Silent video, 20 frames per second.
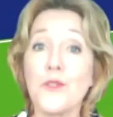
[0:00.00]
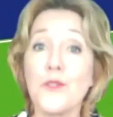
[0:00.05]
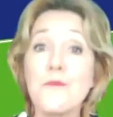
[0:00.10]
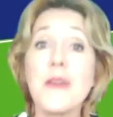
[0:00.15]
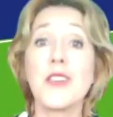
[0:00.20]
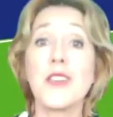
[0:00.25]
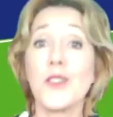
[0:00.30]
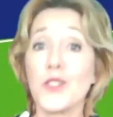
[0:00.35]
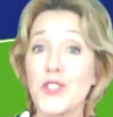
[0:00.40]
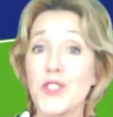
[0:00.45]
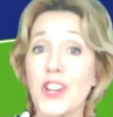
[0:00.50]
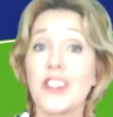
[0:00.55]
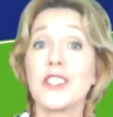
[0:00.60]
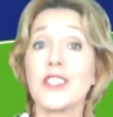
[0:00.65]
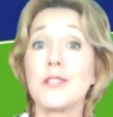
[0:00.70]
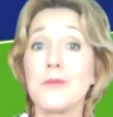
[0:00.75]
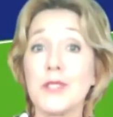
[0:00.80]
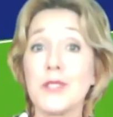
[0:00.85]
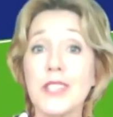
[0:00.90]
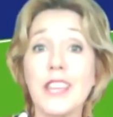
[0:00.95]
Make your
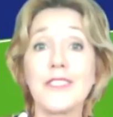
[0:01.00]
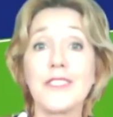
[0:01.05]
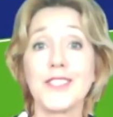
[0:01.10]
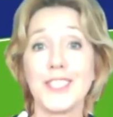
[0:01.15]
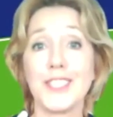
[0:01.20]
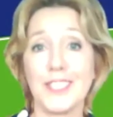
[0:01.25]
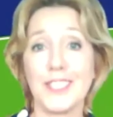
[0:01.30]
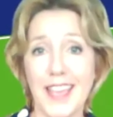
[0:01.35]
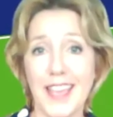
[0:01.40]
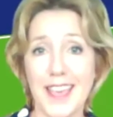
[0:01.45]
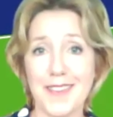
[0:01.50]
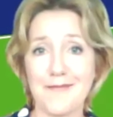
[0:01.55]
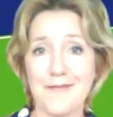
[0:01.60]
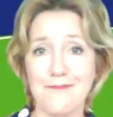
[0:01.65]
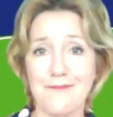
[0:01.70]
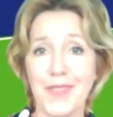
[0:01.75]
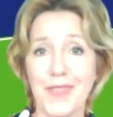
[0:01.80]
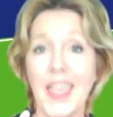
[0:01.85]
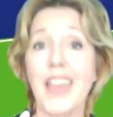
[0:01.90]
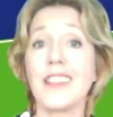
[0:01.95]
charitable gift today.
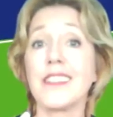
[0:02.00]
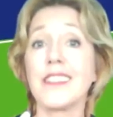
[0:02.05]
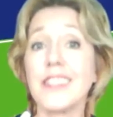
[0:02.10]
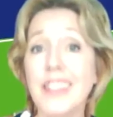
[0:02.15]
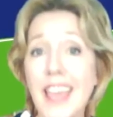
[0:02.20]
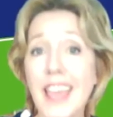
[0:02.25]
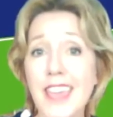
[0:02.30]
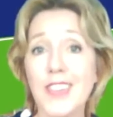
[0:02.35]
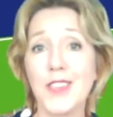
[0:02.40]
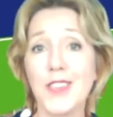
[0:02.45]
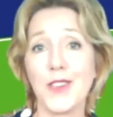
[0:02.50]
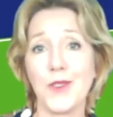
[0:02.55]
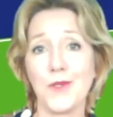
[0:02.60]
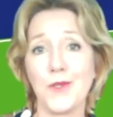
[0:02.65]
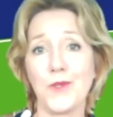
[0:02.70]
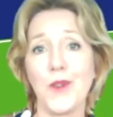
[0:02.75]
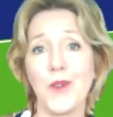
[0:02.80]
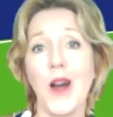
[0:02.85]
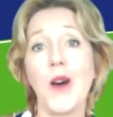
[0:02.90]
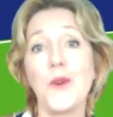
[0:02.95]
And thank you,
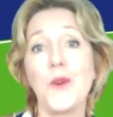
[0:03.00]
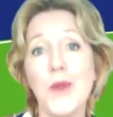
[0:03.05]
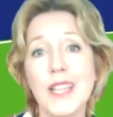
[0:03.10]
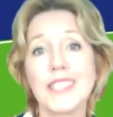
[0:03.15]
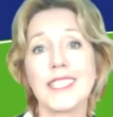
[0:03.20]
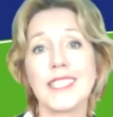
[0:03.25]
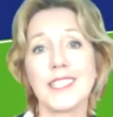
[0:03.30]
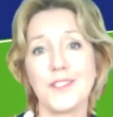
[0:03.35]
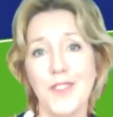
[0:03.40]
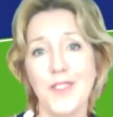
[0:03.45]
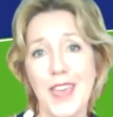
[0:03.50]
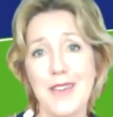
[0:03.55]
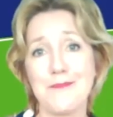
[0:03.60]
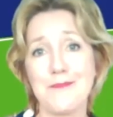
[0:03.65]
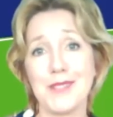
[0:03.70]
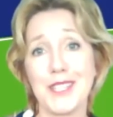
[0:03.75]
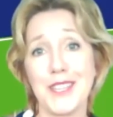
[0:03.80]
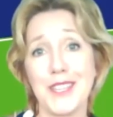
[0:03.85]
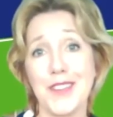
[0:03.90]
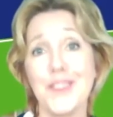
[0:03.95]
Oasis
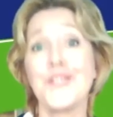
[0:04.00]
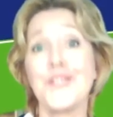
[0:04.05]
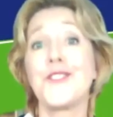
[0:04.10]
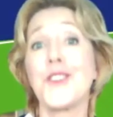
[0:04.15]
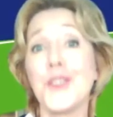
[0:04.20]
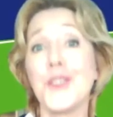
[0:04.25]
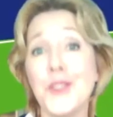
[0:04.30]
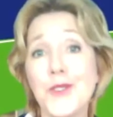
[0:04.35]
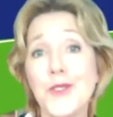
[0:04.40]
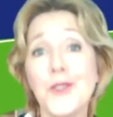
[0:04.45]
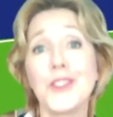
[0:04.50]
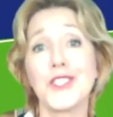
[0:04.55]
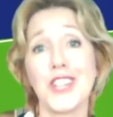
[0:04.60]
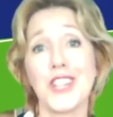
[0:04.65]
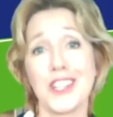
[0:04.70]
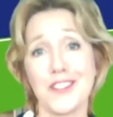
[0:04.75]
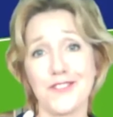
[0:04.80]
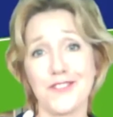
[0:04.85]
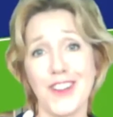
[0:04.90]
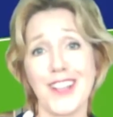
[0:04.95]
family, for your
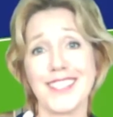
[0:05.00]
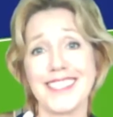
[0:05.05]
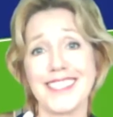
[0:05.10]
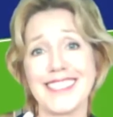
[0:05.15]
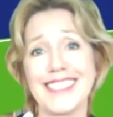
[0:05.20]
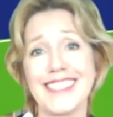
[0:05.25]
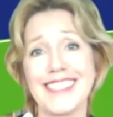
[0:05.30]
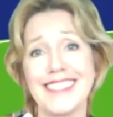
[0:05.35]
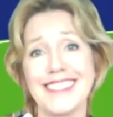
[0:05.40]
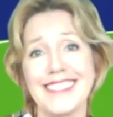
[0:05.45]
generosity.